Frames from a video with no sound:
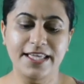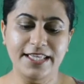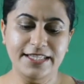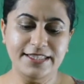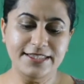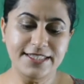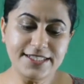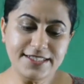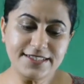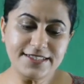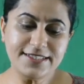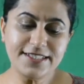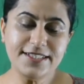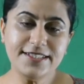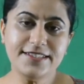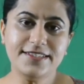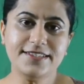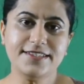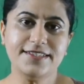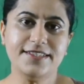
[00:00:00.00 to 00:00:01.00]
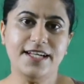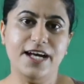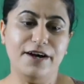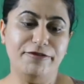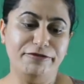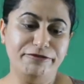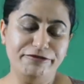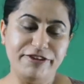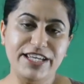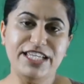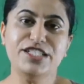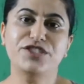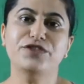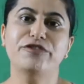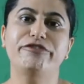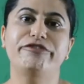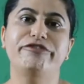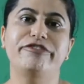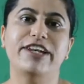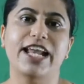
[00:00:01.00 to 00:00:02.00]
this is a phase
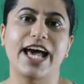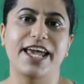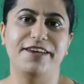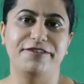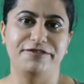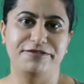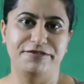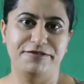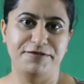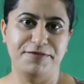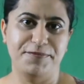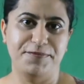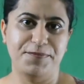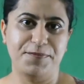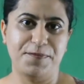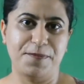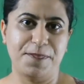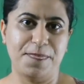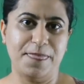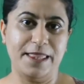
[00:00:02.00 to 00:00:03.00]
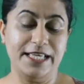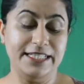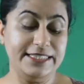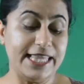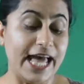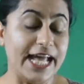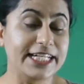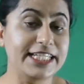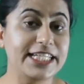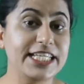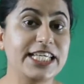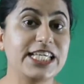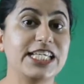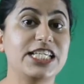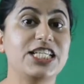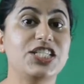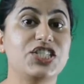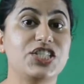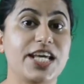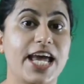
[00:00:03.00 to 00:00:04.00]
of life that
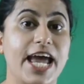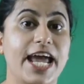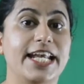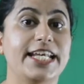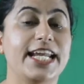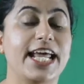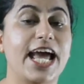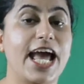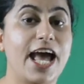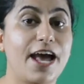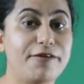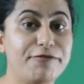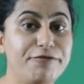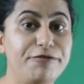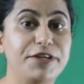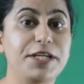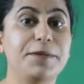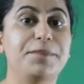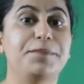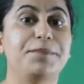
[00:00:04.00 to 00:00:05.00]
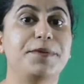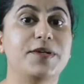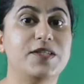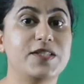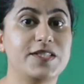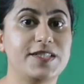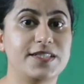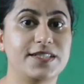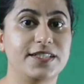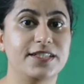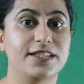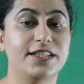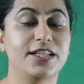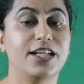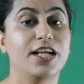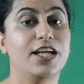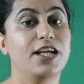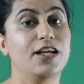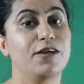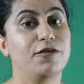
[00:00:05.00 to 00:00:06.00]
each and every person
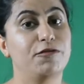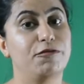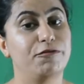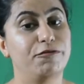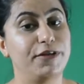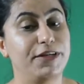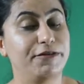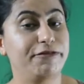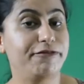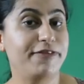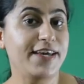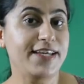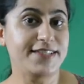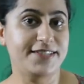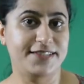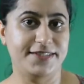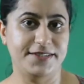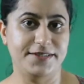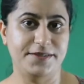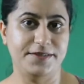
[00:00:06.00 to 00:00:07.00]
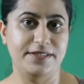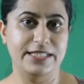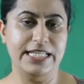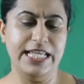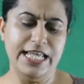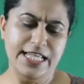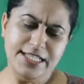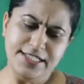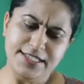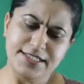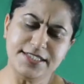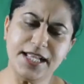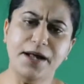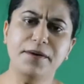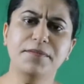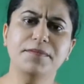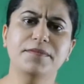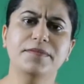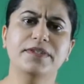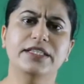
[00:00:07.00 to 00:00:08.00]
will face.
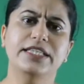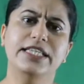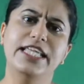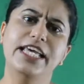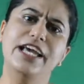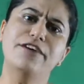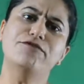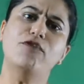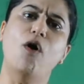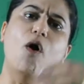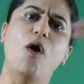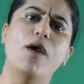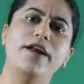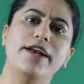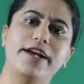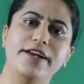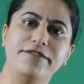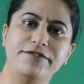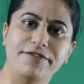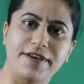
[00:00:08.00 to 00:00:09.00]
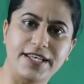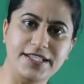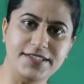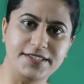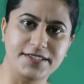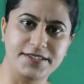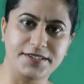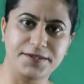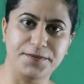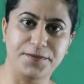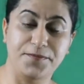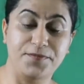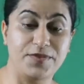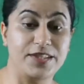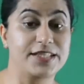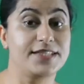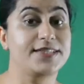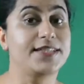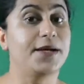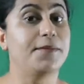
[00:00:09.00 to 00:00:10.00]
Some they have already faced,
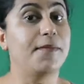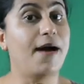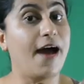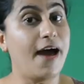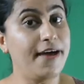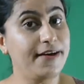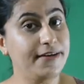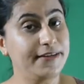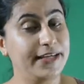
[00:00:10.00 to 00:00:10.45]
some are